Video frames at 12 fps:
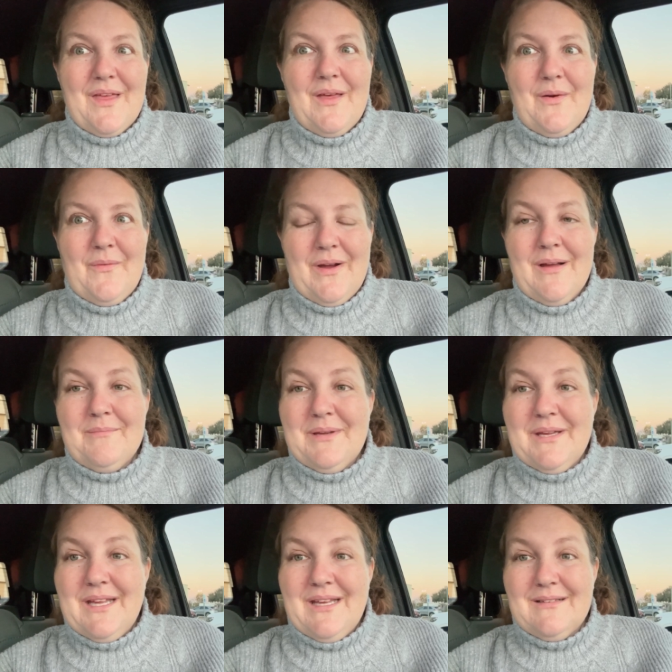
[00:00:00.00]
where I'm
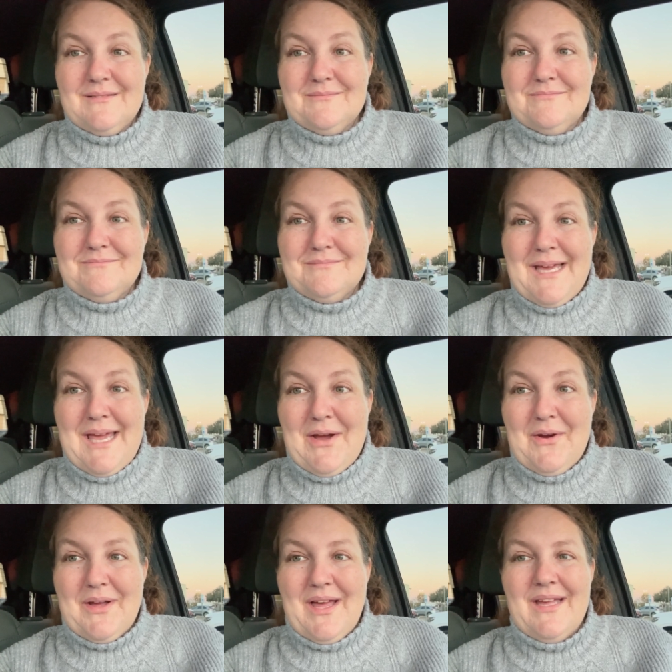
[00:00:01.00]
getting my
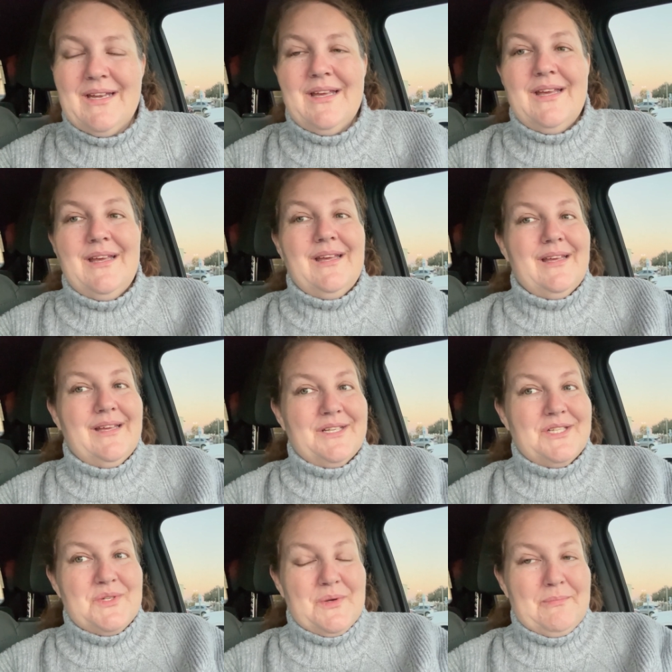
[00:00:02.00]
hair cut
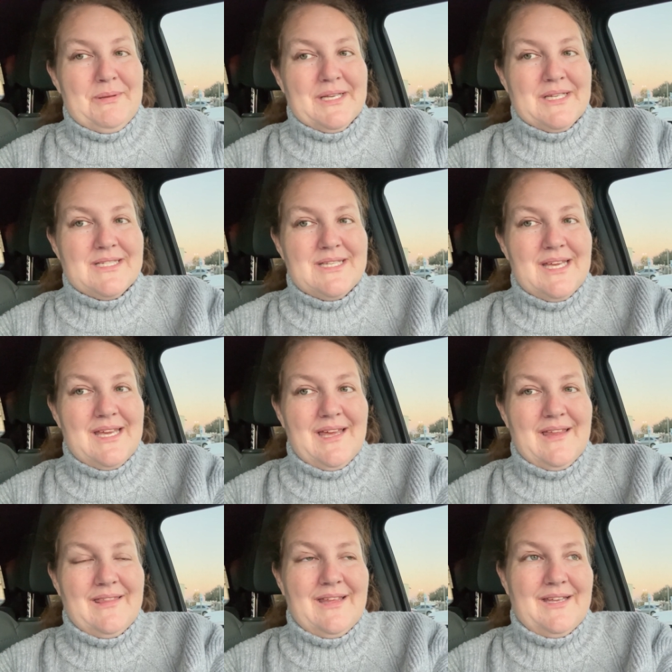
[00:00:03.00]
into a pixie,
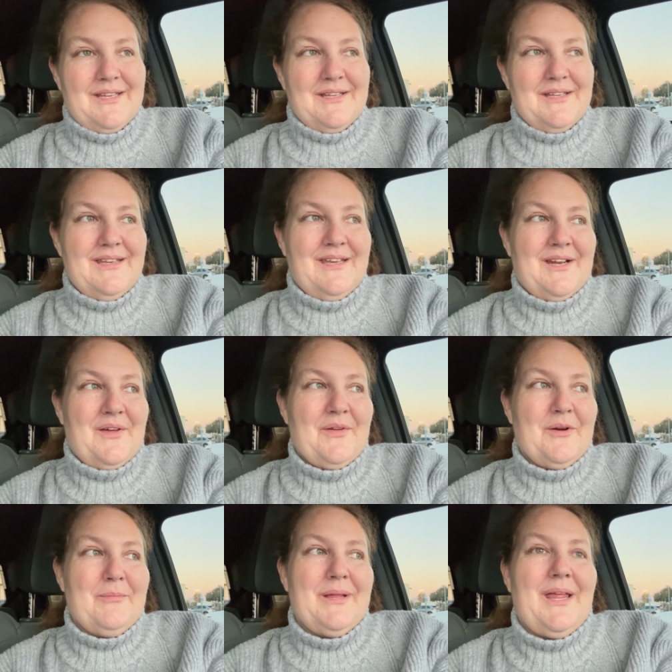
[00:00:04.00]
and then
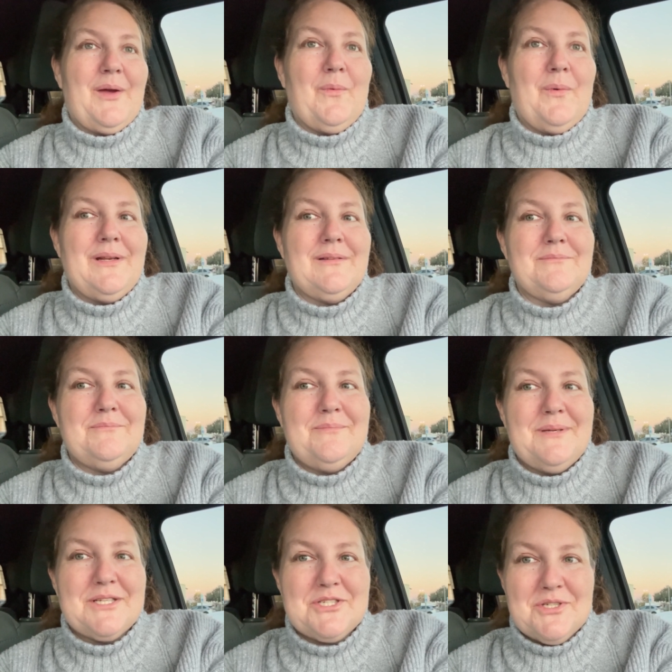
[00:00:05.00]
there'll be one
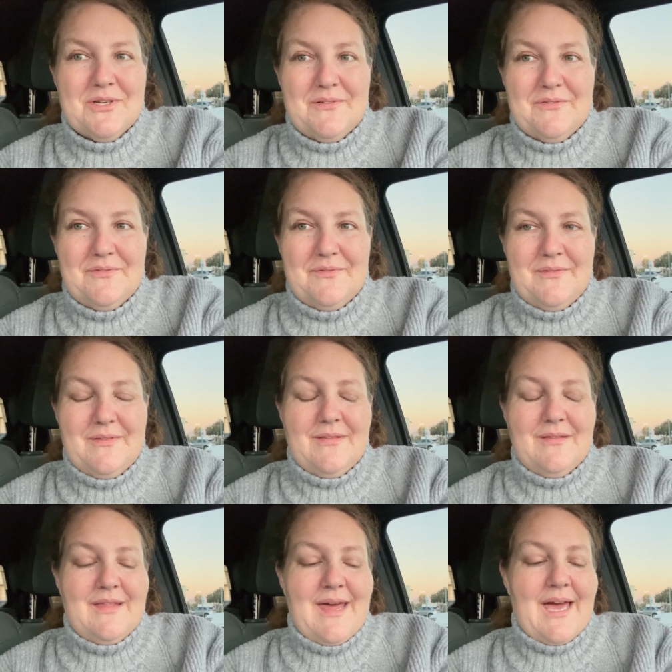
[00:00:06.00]
picture of
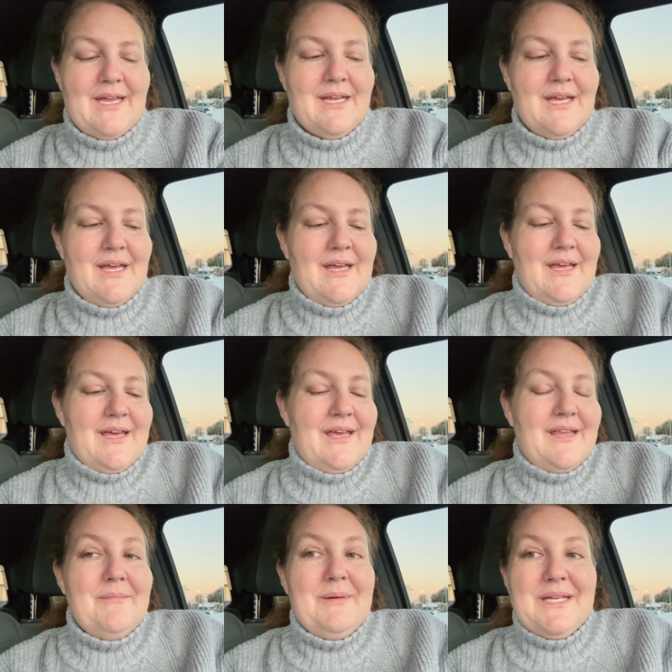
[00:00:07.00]
that.
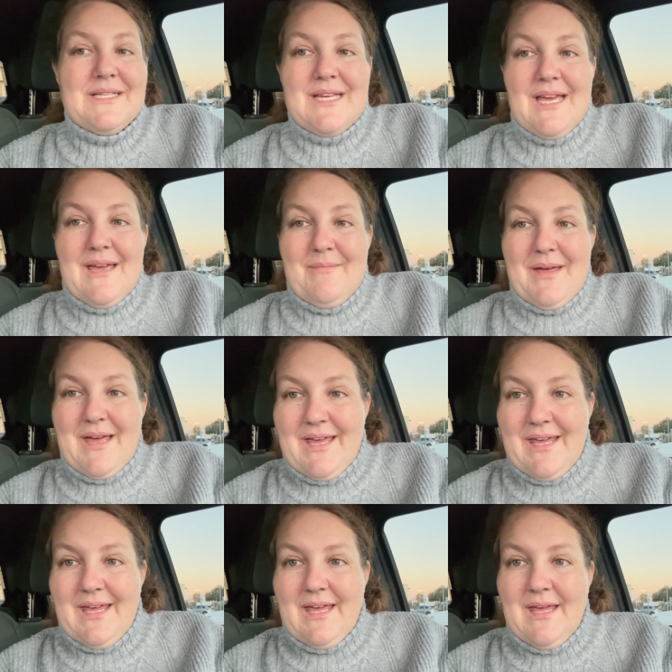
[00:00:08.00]
In the meantime,
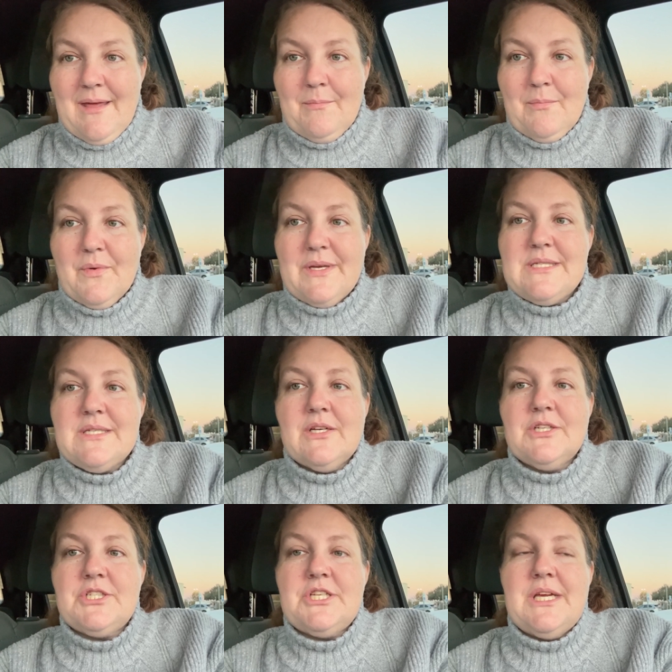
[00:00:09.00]
I am
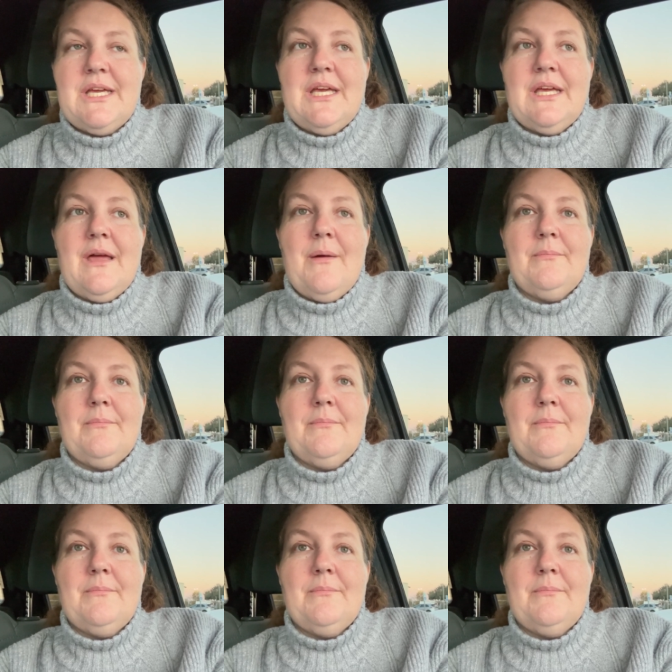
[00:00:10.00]
researching